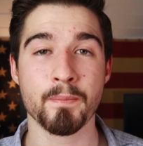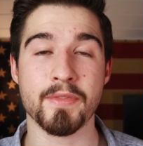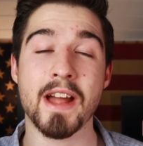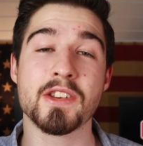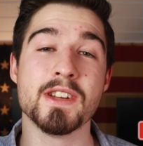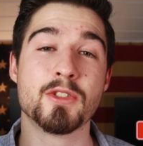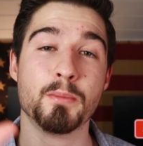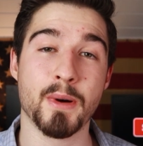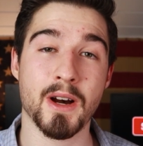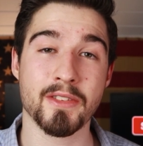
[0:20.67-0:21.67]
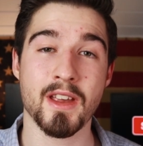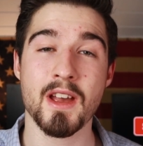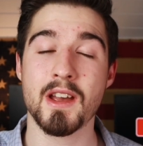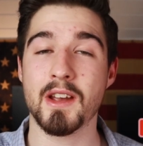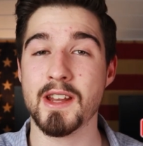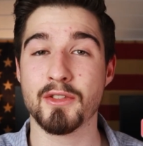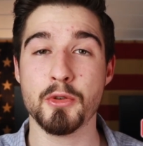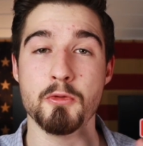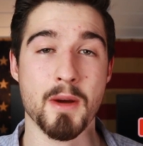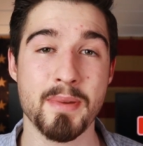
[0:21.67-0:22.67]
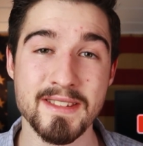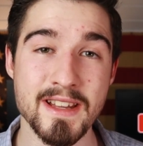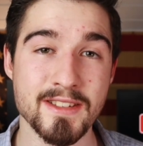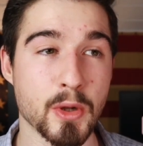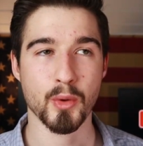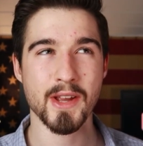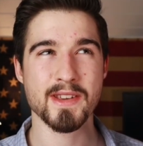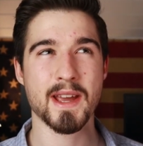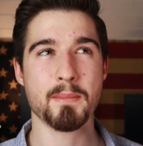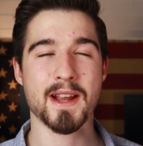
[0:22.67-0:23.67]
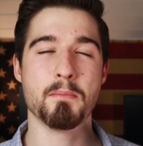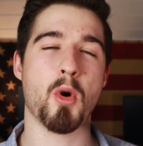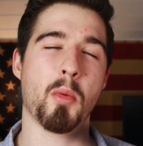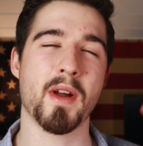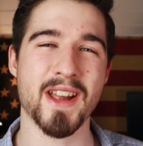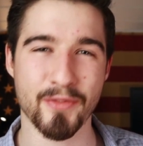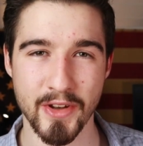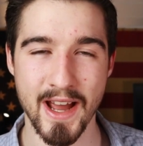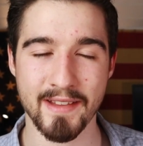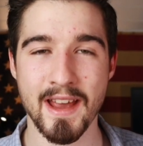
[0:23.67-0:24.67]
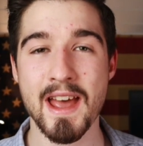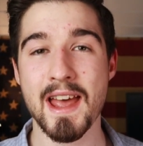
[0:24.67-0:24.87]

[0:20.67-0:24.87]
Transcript: that you need to put into a business so that you can make more money after that.